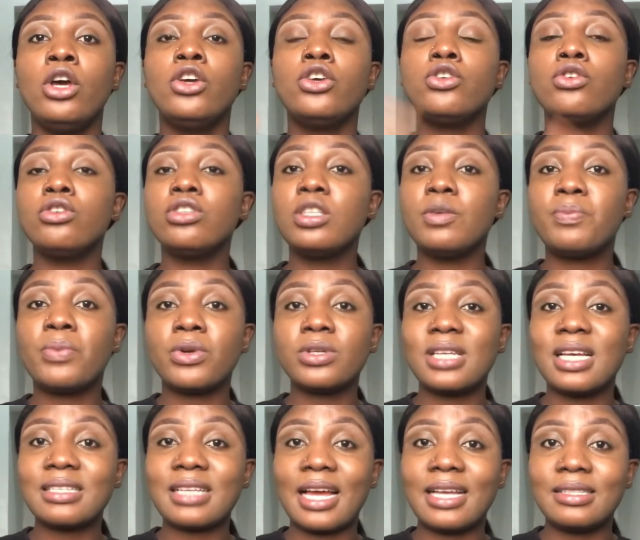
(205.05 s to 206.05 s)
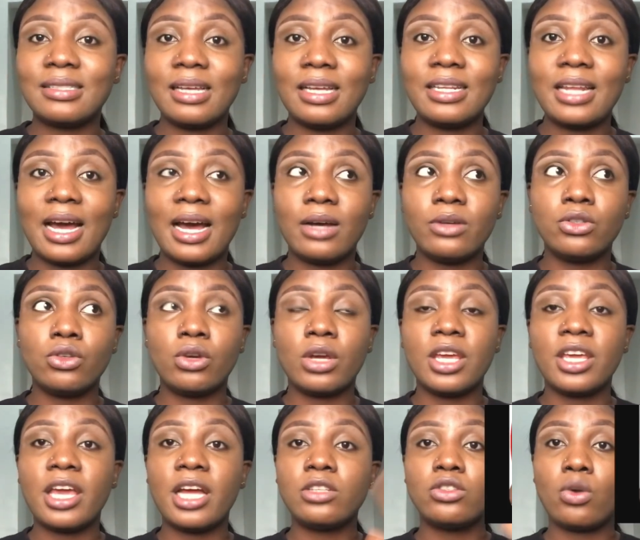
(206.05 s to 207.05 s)
Use the process I said that you
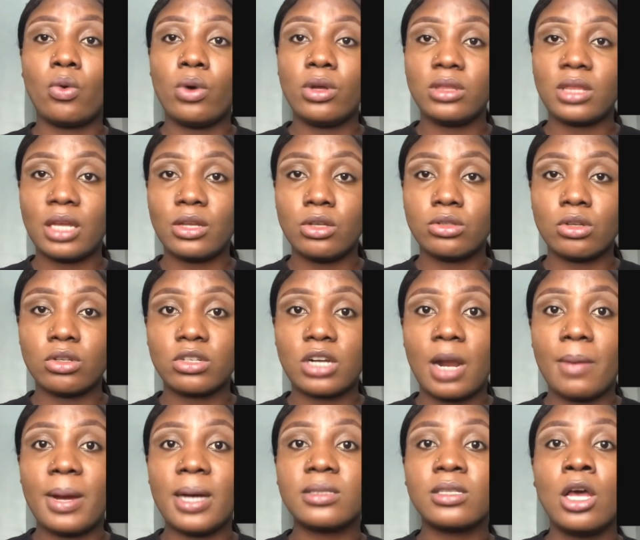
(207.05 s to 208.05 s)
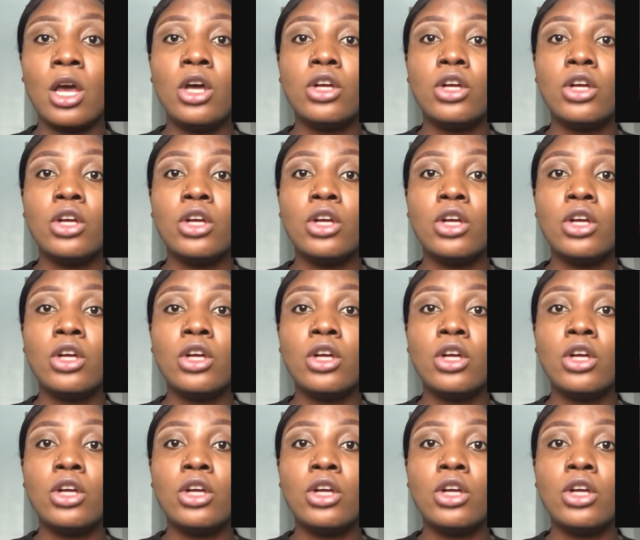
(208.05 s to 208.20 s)
can get your 1,000 subscribers